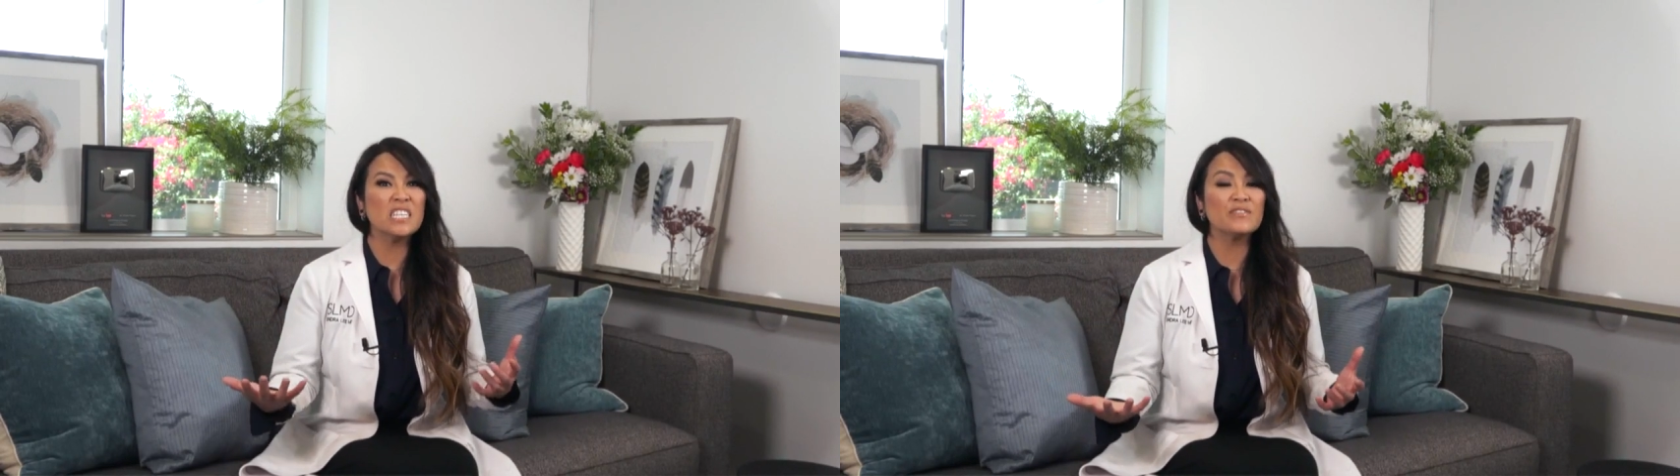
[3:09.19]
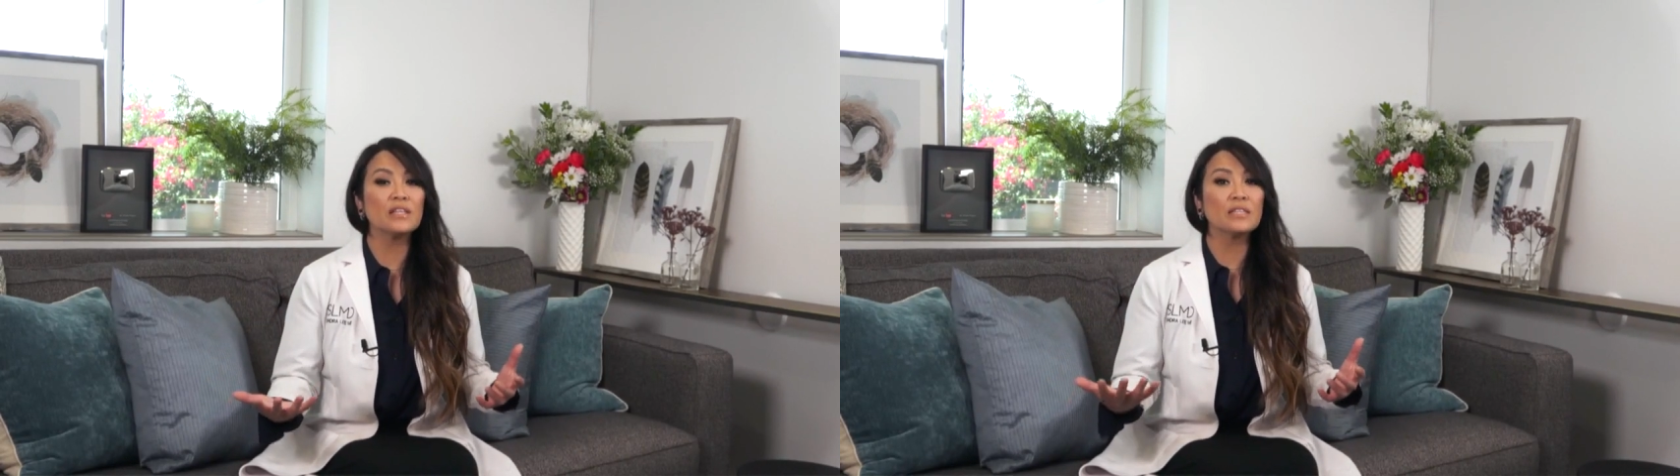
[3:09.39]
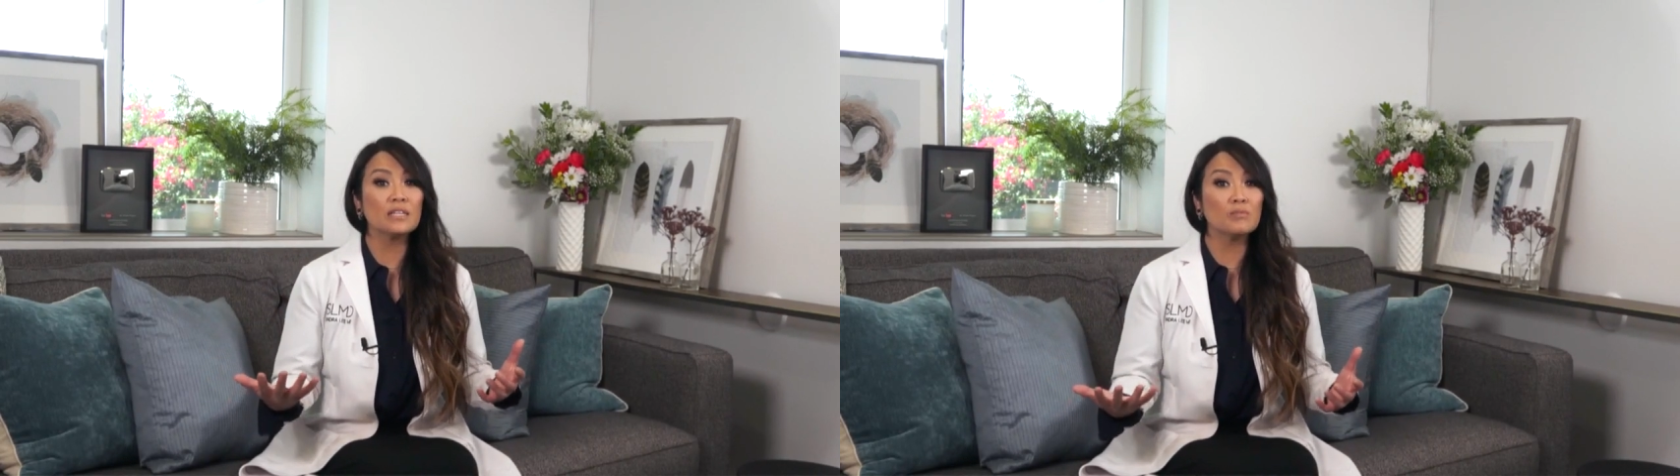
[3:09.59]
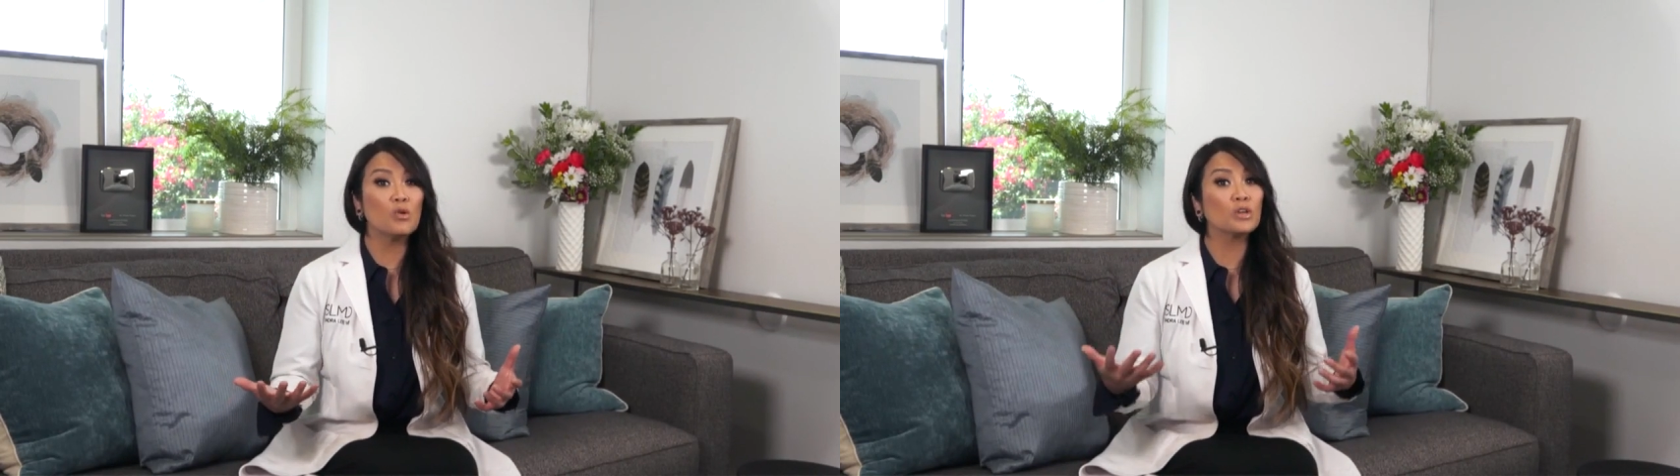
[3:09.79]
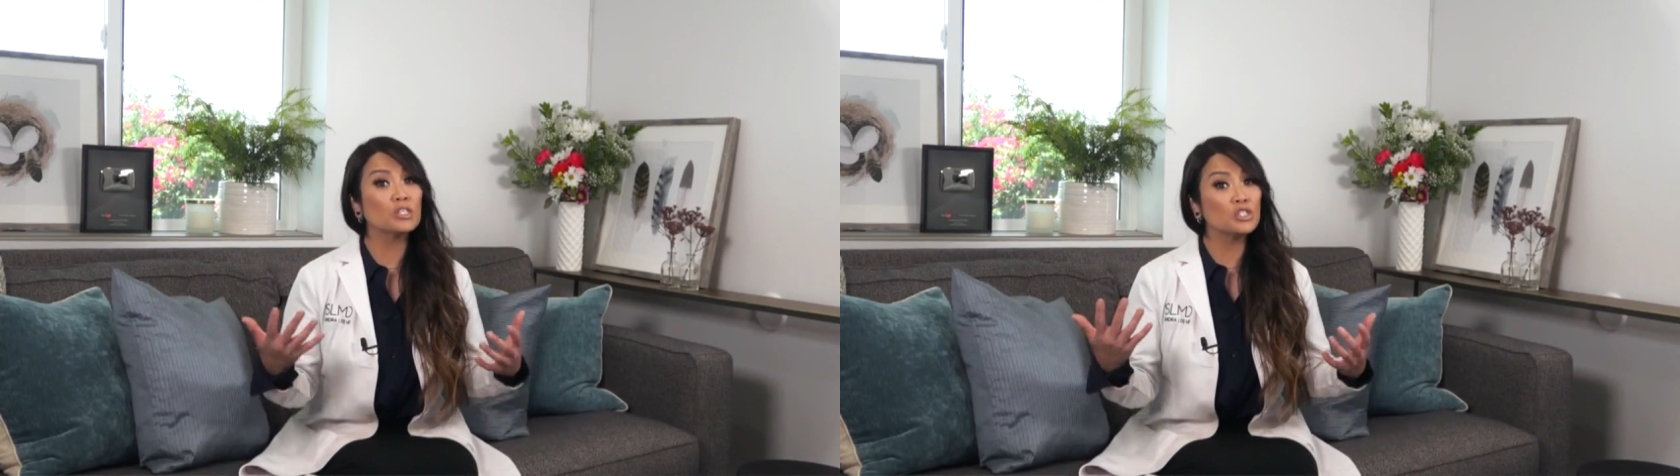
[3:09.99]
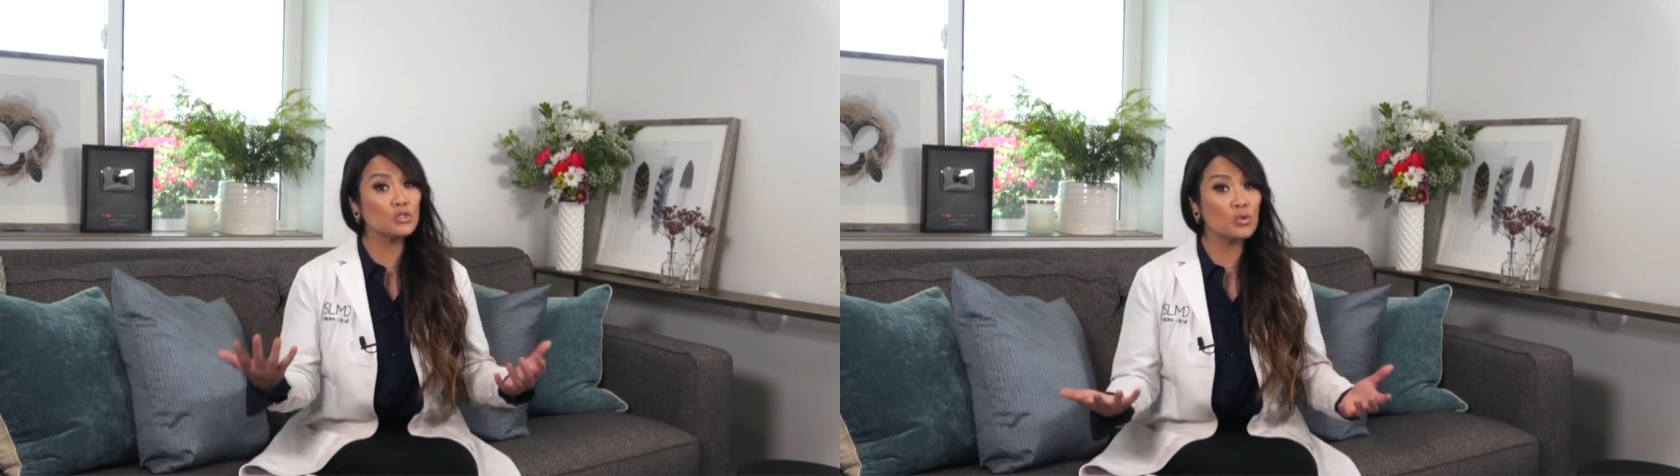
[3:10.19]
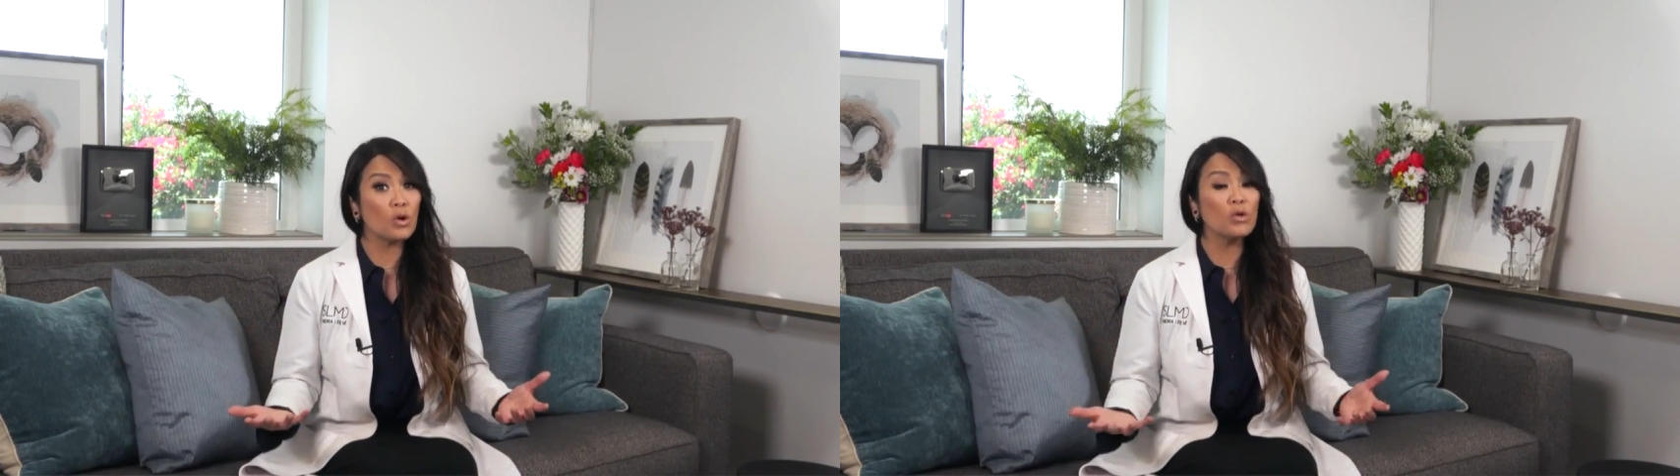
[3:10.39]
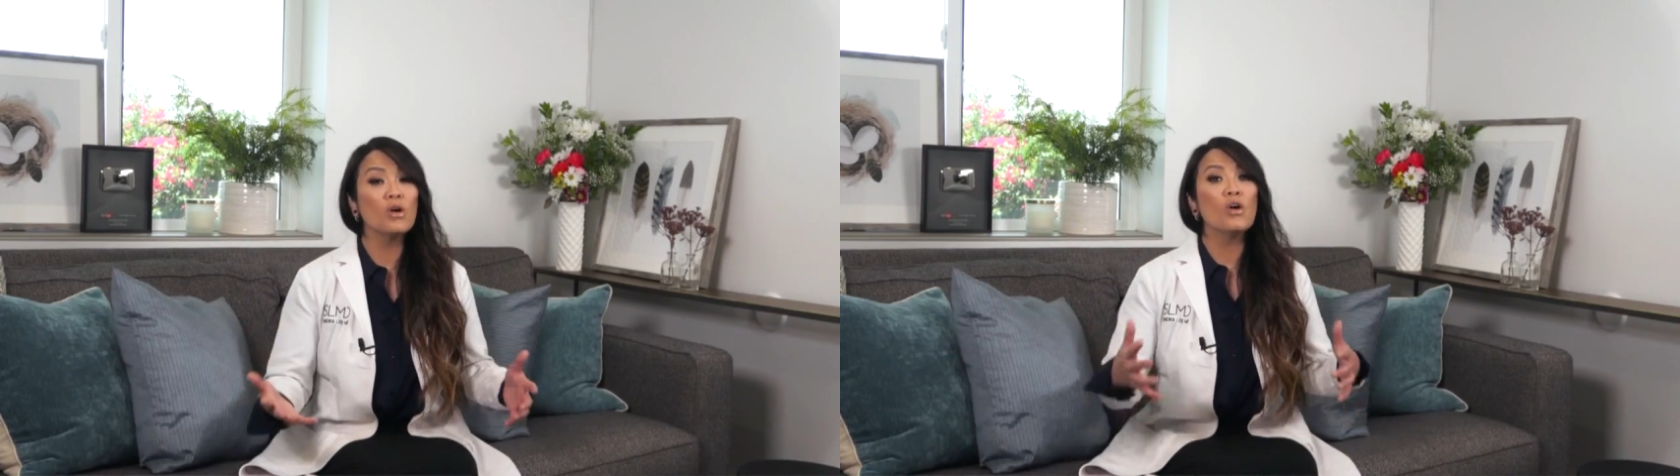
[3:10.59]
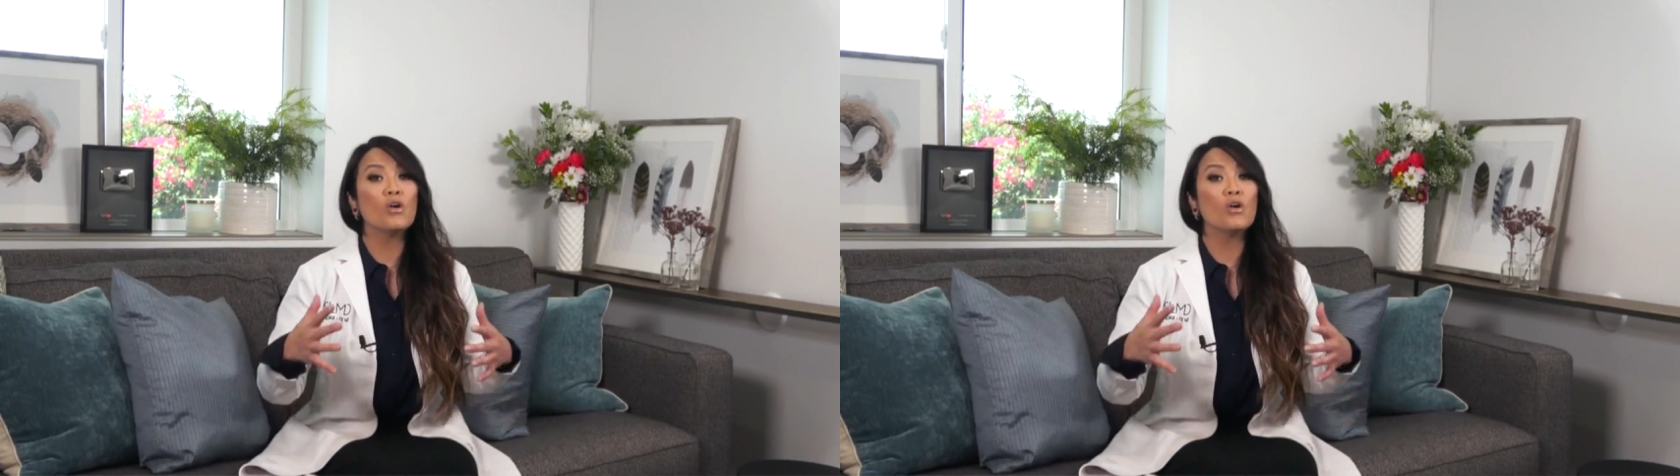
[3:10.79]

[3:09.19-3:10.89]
give a little more control